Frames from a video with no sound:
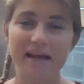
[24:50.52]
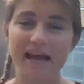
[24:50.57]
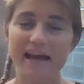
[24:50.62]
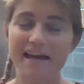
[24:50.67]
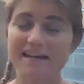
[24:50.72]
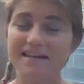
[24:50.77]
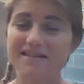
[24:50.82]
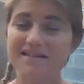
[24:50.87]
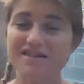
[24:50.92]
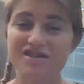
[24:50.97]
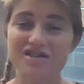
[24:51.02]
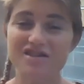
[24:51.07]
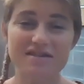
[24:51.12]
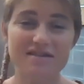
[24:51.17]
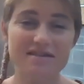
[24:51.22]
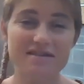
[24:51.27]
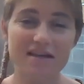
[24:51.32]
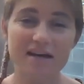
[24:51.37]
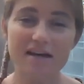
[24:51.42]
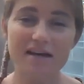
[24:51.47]
And it's
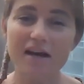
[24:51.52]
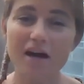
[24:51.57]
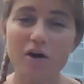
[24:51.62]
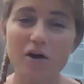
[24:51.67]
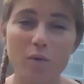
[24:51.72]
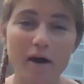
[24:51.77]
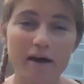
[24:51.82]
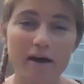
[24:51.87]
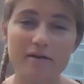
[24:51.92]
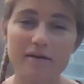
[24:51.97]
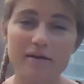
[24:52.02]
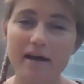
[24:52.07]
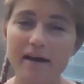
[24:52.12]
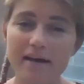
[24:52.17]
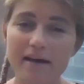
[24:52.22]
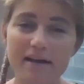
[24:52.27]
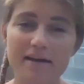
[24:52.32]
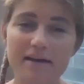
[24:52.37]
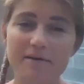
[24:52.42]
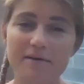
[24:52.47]
just like our wild I
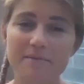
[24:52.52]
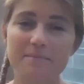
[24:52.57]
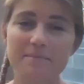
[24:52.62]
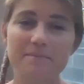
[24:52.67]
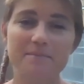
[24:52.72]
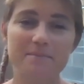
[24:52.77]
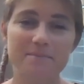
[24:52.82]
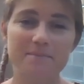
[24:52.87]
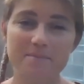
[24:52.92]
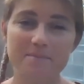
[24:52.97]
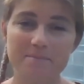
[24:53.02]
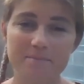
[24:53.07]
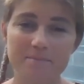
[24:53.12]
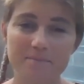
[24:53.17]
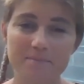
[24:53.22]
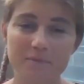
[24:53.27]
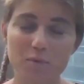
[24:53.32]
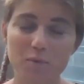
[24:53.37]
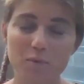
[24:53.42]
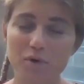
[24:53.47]
am.
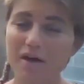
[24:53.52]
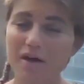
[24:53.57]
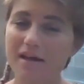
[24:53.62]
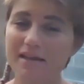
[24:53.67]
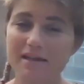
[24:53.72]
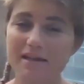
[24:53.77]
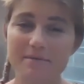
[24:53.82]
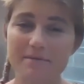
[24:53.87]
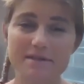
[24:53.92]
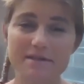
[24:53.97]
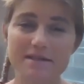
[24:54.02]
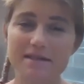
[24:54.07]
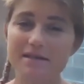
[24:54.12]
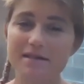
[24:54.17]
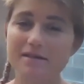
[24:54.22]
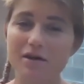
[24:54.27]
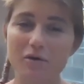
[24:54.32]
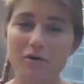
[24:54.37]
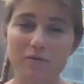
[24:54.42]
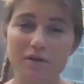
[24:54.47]
We're not limited
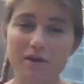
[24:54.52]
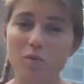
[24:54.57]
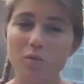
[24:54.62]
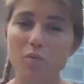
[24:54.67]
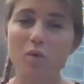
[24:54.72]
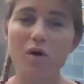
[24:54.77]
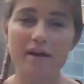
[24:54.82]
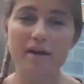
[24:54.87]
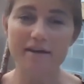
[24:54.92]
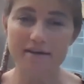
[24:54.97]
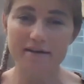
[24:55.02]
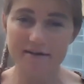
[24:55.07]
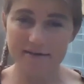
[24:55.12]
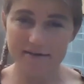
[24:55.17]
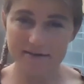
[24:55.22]
to only one.